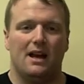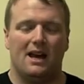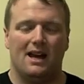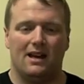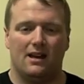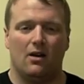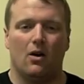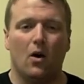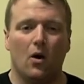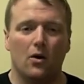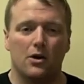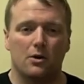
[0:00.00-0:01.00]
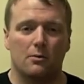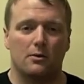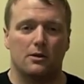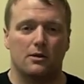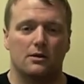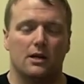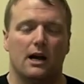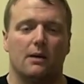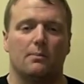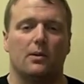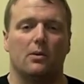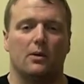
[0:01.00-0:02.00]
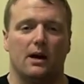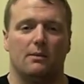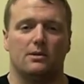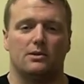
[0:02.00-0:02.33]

and all your entire program